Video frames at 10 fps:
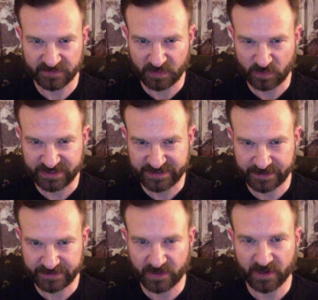So we're just
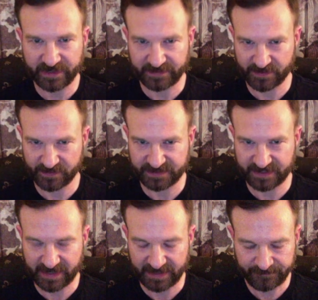going to target those today.